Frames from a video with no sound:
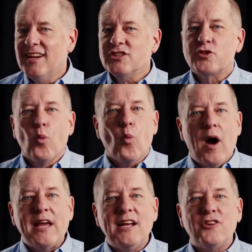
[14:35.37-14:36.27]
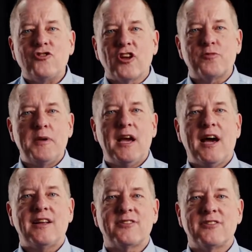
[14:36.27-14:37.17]
So why not just be
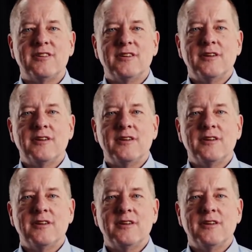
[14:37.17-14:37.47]
honest?